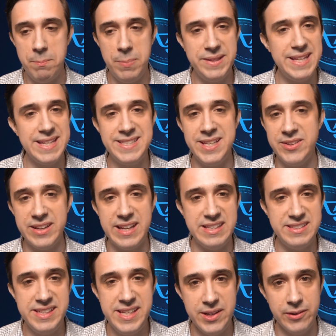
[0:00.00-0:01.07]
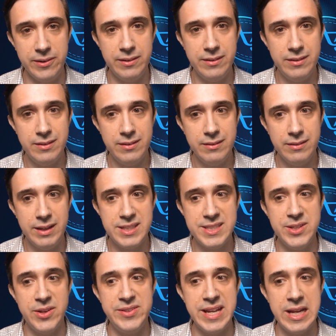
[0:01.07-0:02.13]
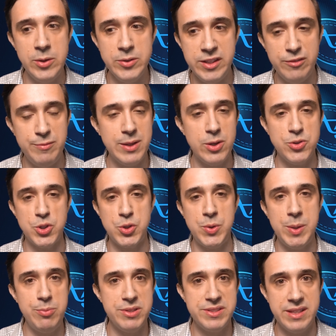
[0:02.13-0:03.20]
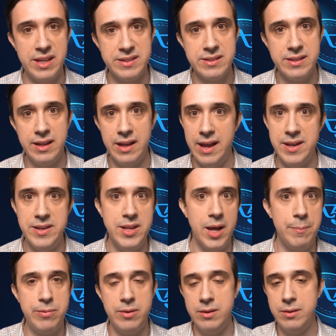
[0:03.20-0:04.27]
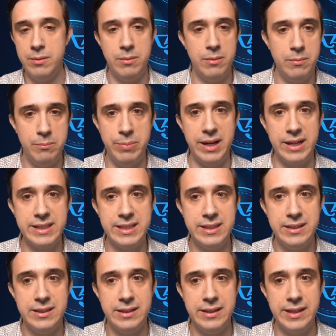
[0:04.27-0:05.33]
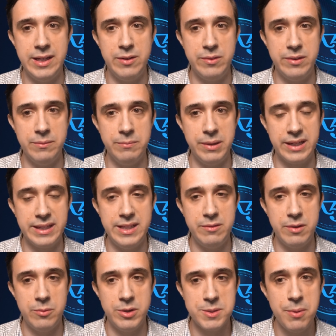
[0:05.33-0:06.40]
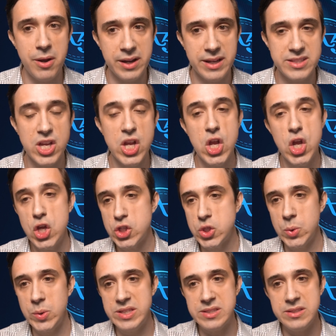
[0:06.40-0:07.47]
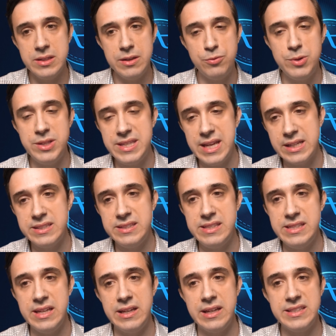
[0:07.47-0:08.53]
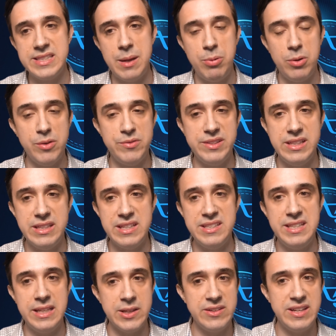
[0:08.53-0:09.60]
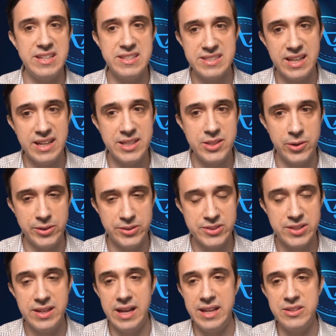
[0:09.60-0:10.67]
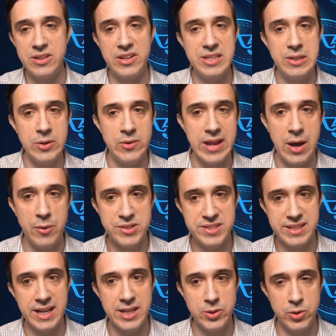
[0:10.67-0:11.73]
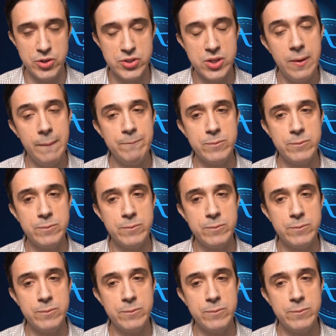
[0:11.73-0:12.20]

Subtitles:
But that's not the case here. It's non-dilutive because those 3% end up back in everyone's pockets. So if we take the example of the quintillion insiders and the quintillion outsiders,